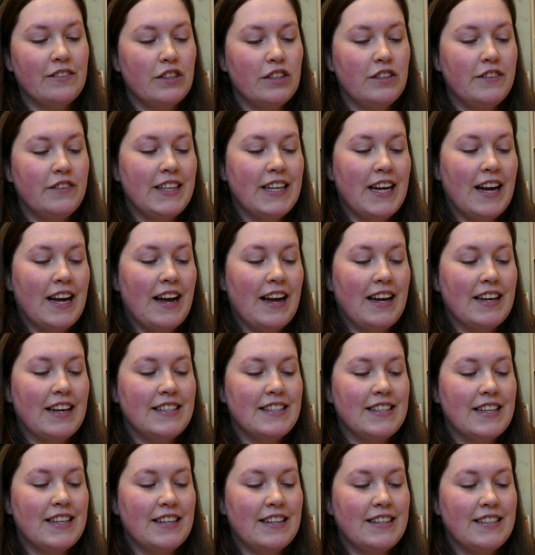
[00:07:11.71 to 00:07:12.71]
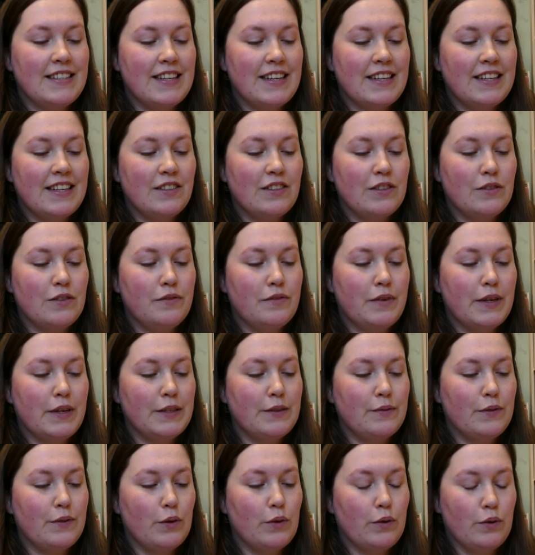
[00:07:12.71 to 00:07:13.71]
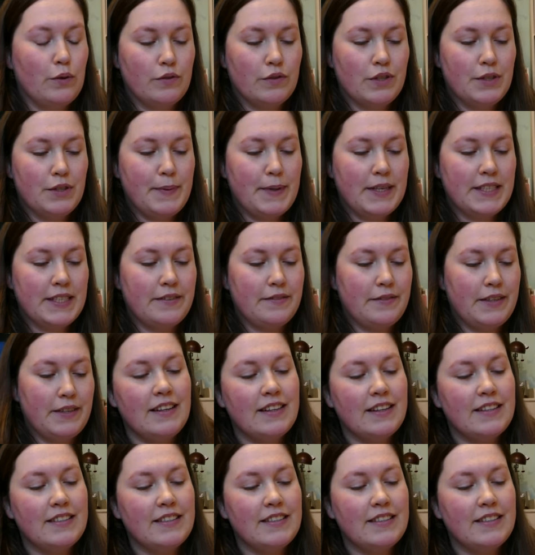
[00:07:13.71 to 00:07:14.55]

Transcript: Wuthering Heights and The Tenant of Wildfell Hall respectively.